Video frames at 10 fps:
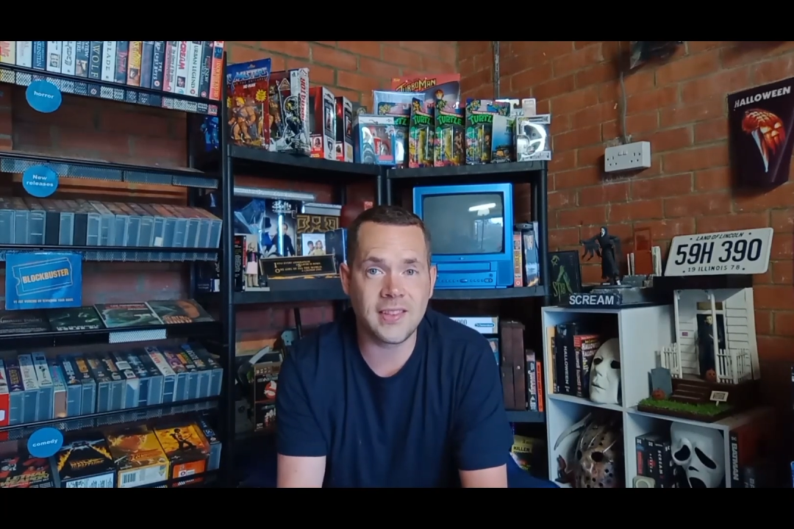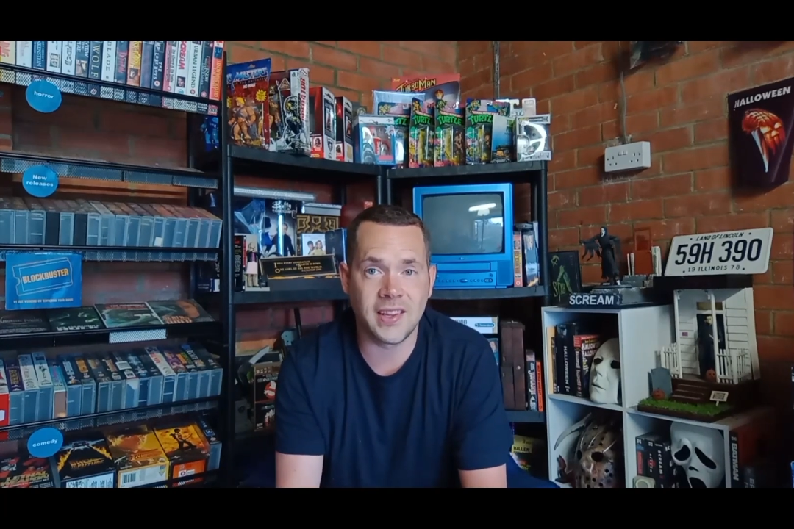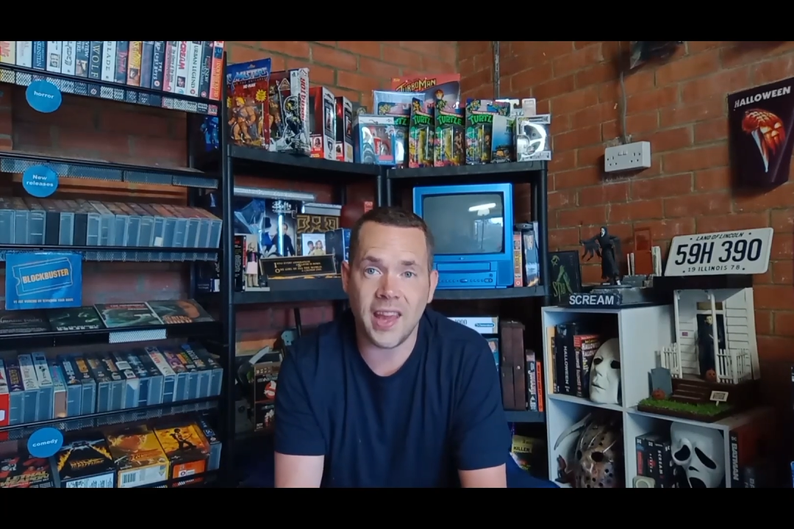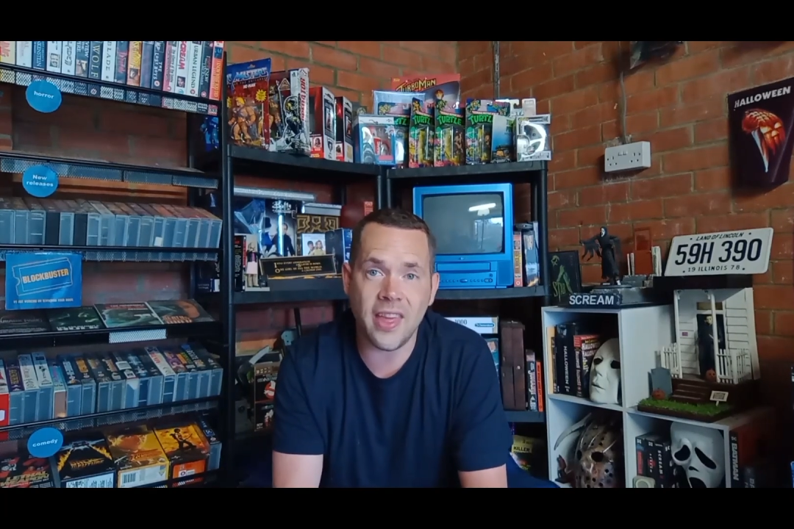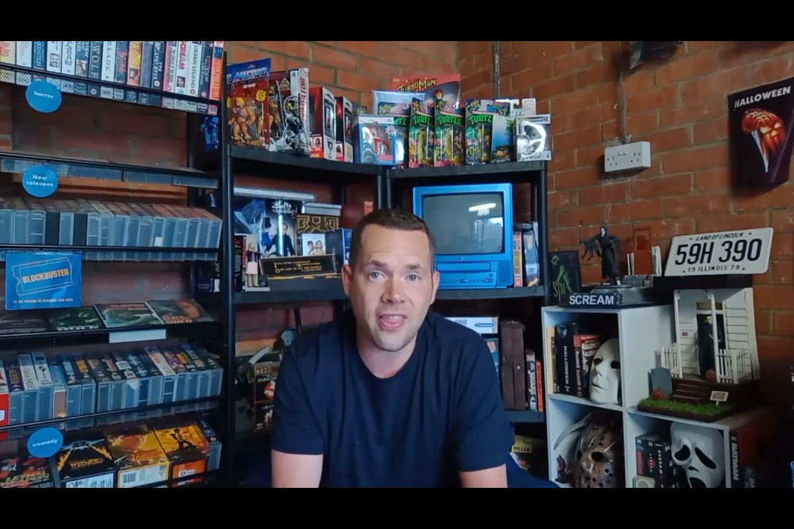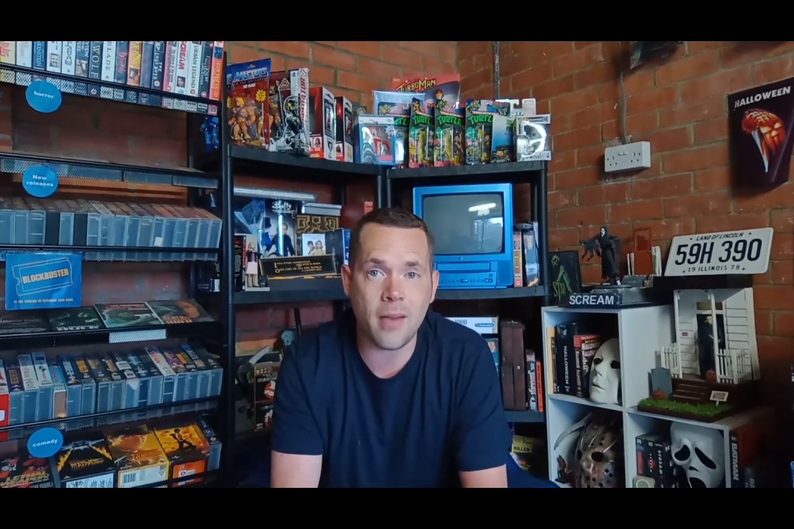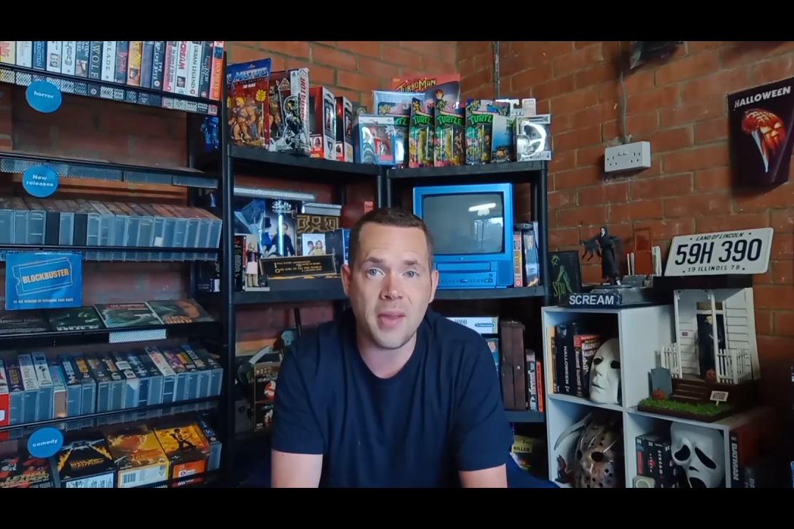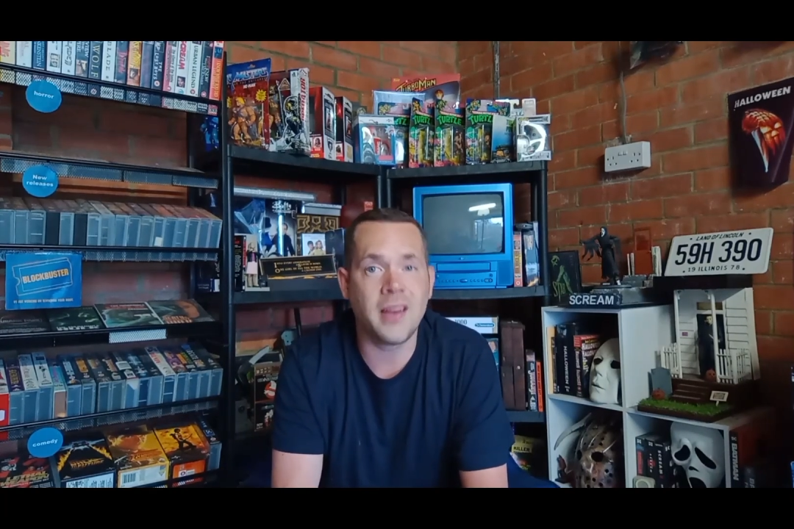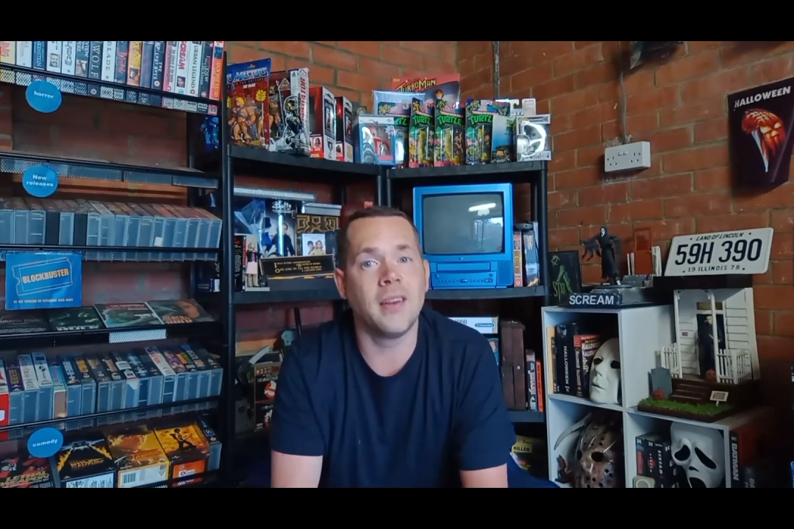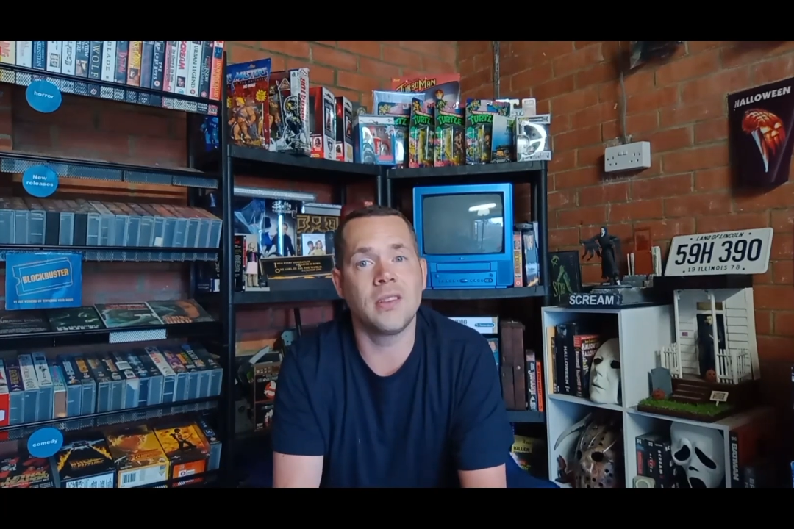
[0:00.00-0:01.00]
to get them
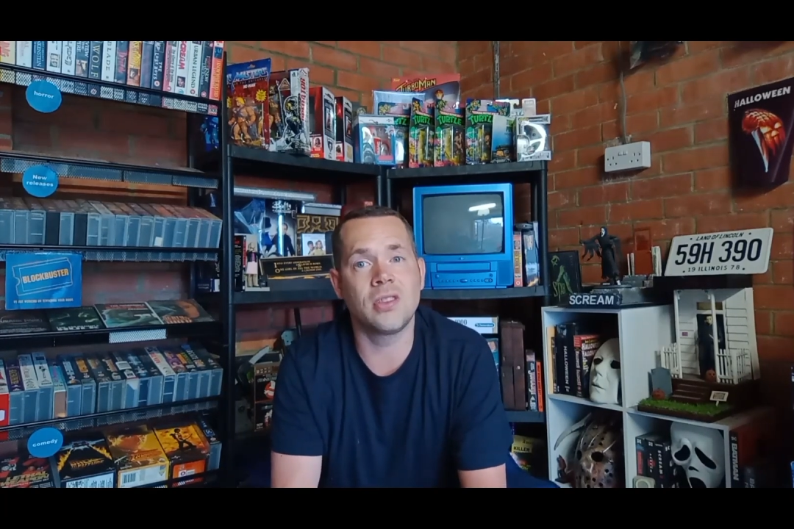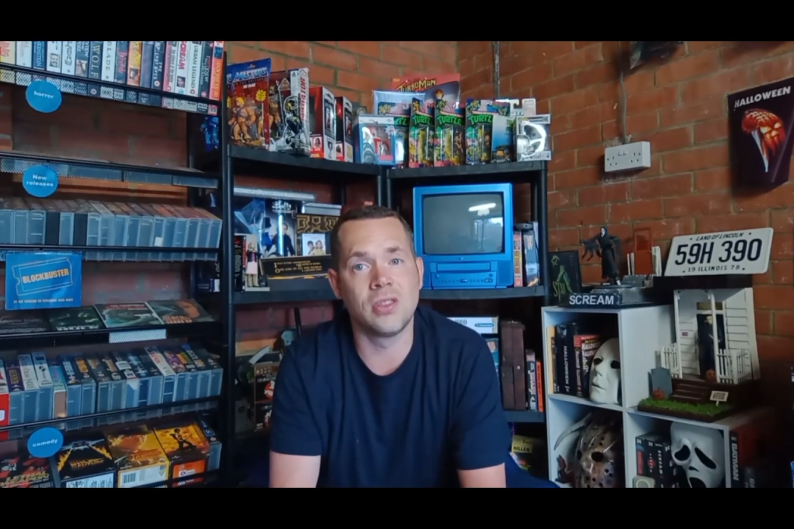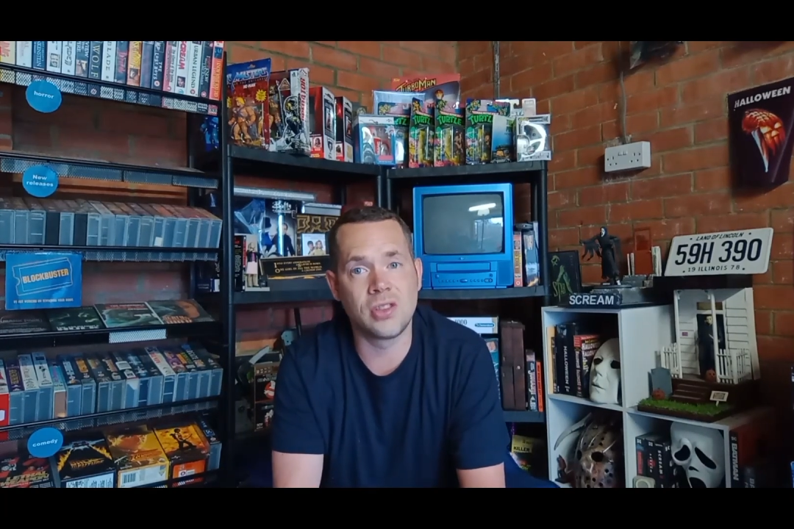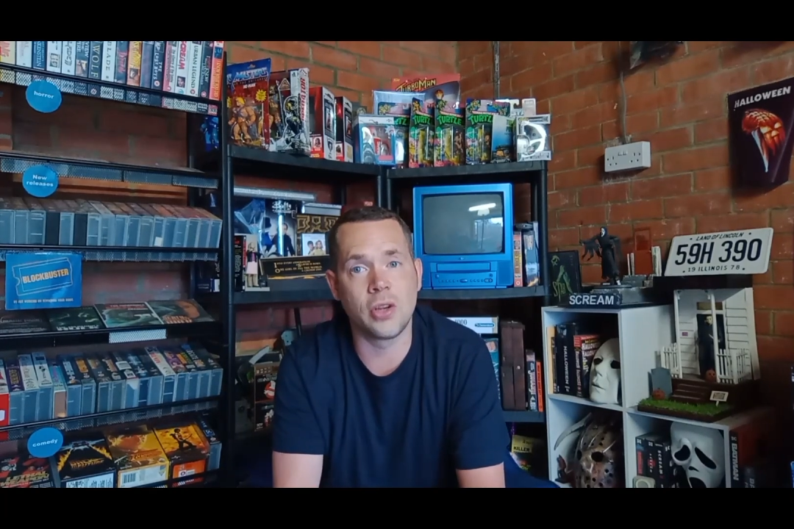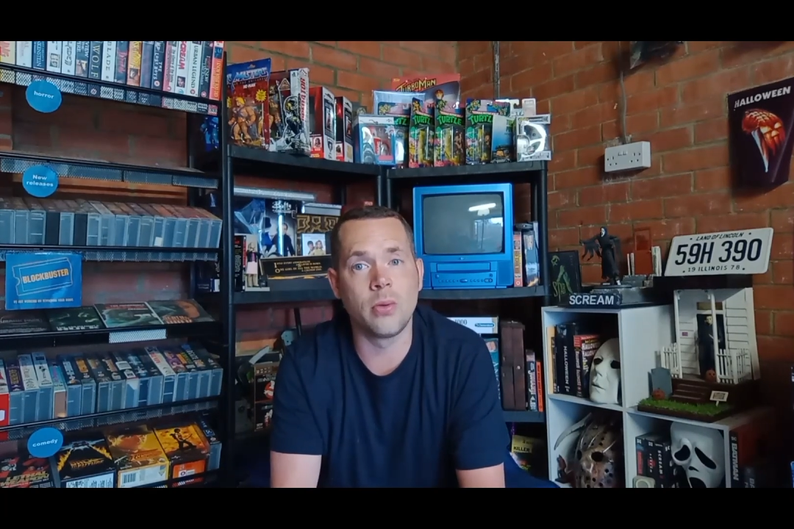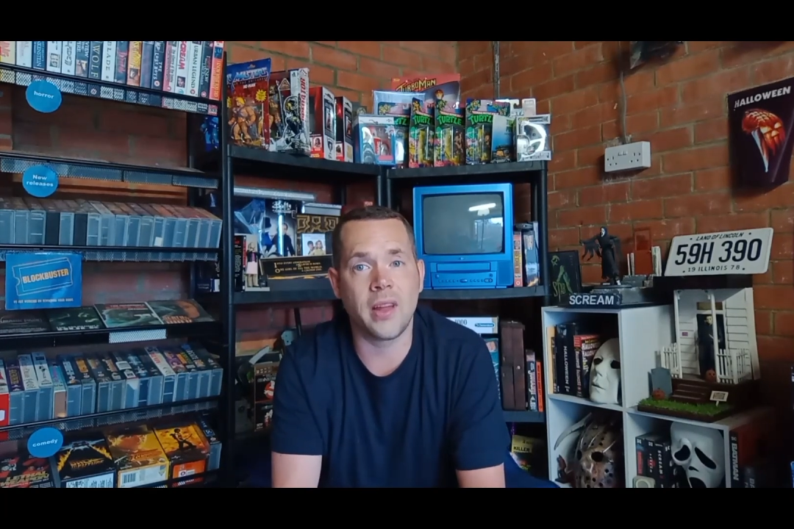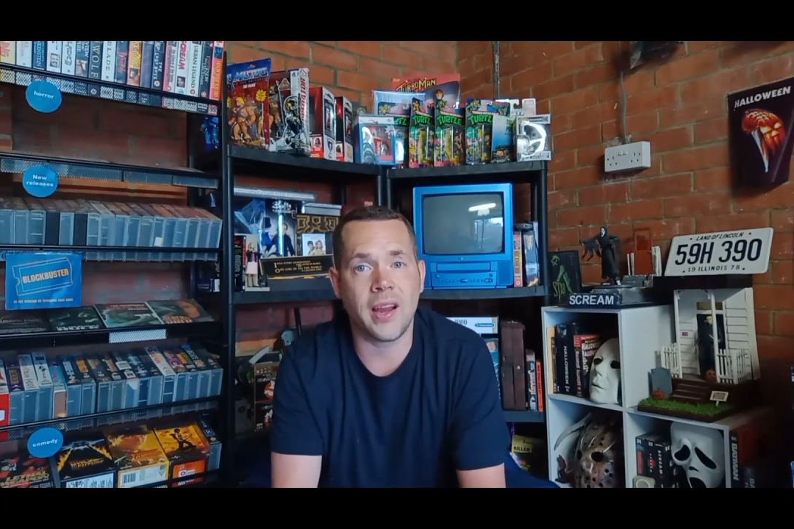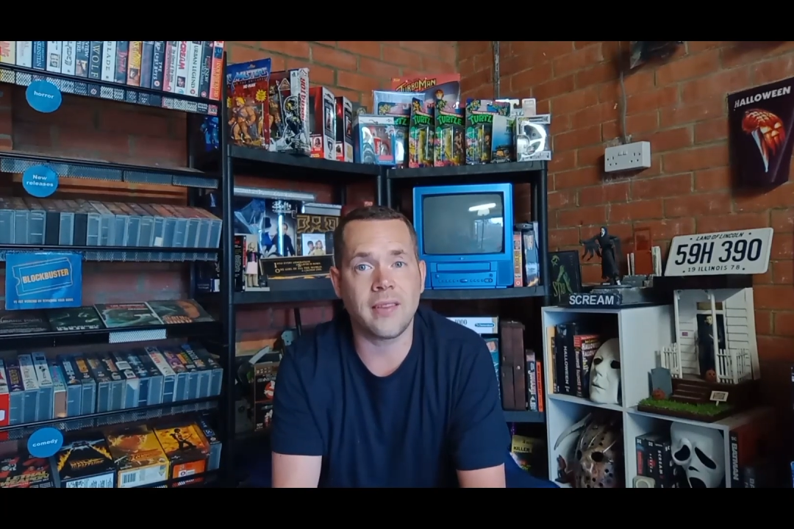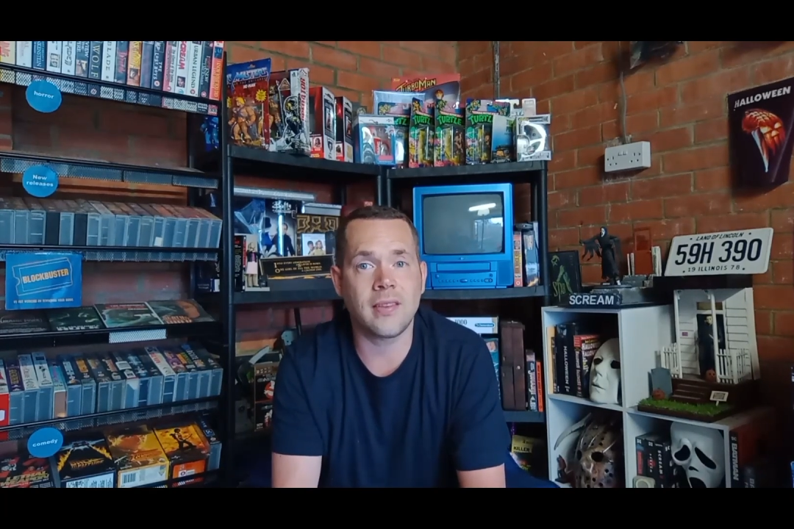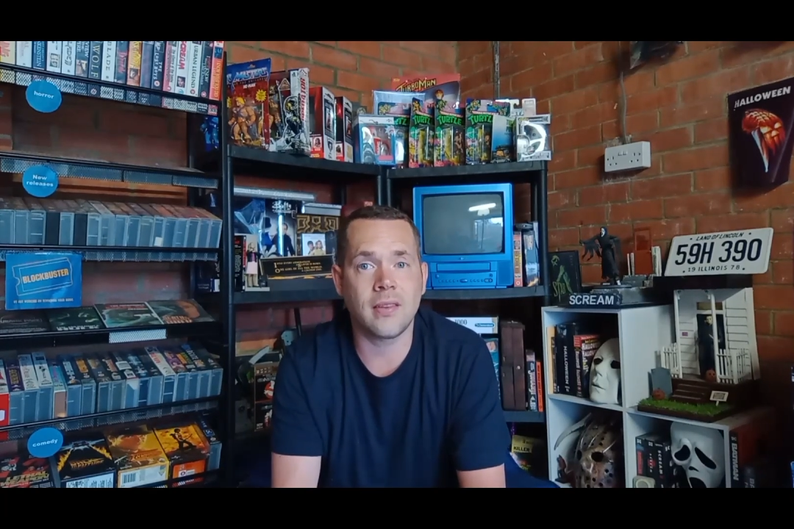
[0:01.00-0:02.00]
in to do
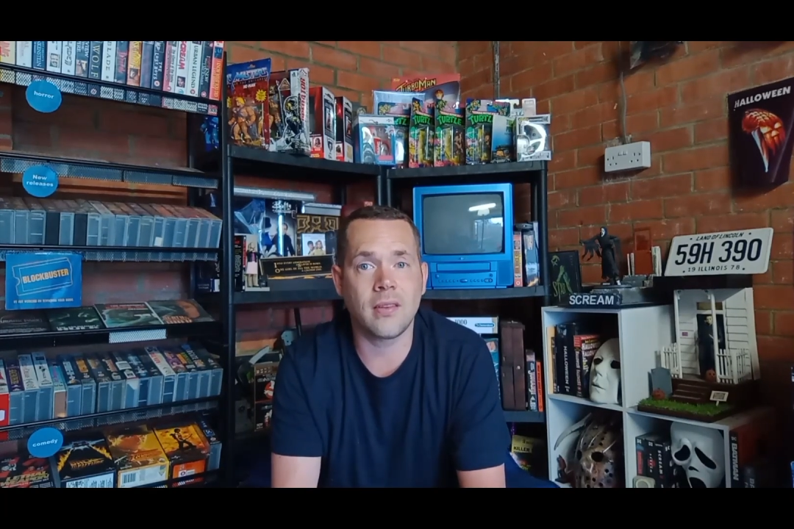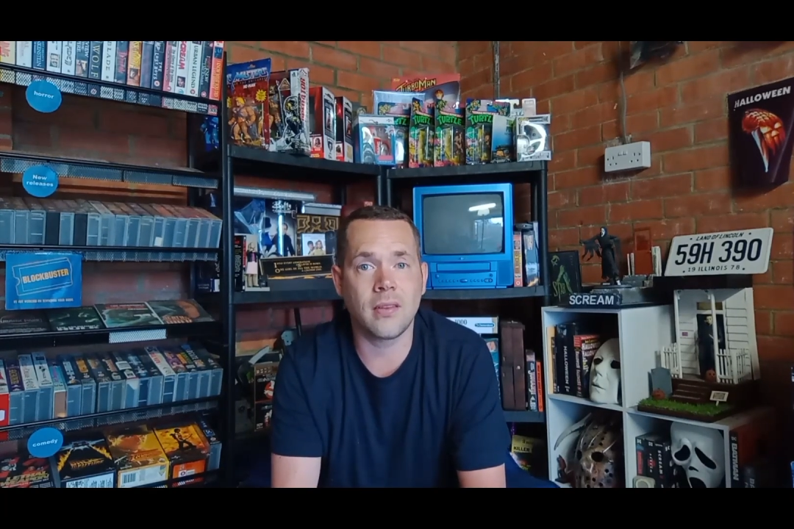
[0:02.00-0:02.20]
that